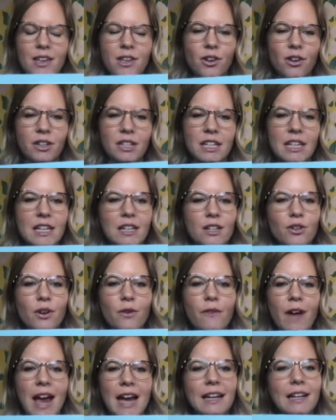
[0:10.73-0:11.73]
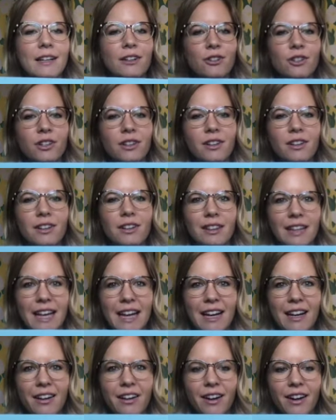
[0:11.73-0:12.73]
You'll need your writing journal
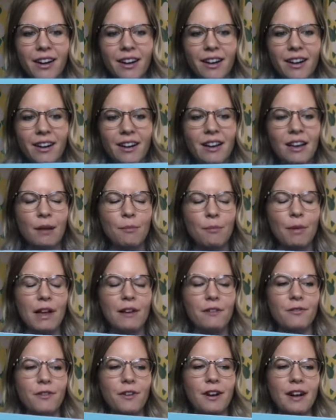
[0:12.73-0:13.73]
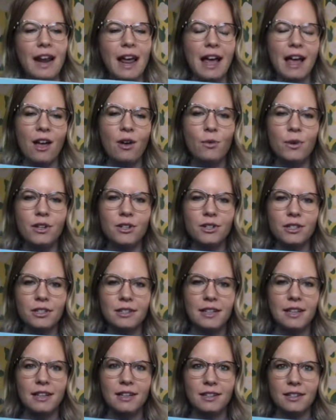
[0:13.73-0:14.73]
later, but for now we're
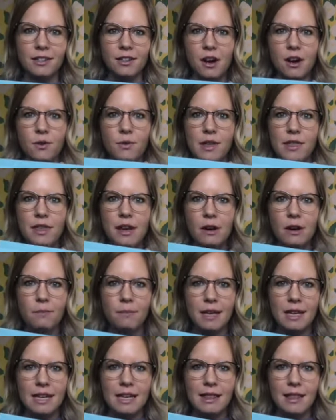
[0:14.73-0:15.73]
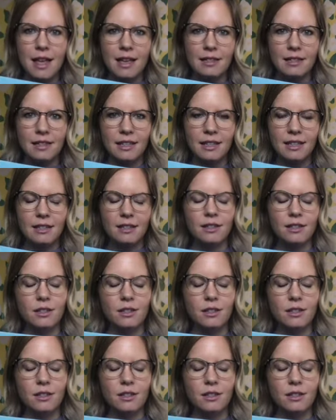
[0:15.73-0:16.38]
just going to start with our mini lesson.